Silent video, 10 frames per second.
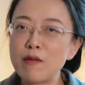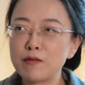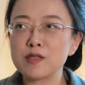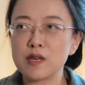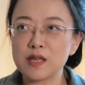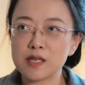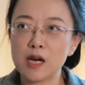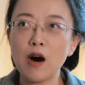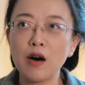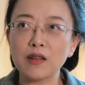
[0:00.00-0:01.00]
emphasize
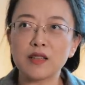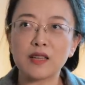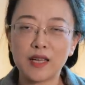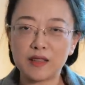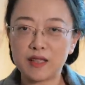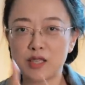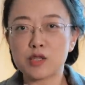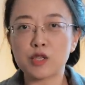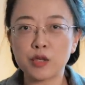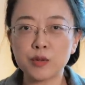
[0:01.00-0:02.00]
on that
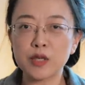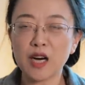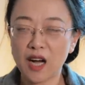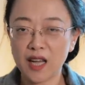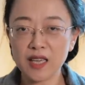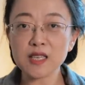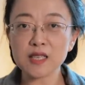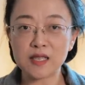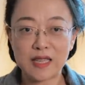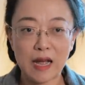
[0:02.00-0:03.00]
these two
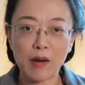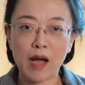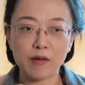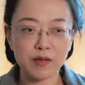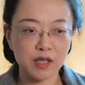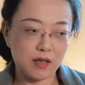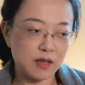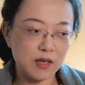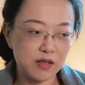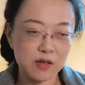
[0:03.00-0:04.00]
guys now having
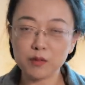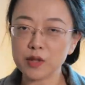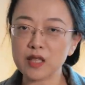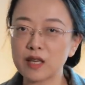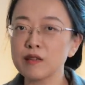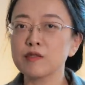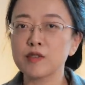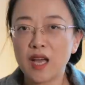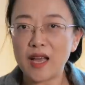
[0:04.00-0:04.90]
a contemporary life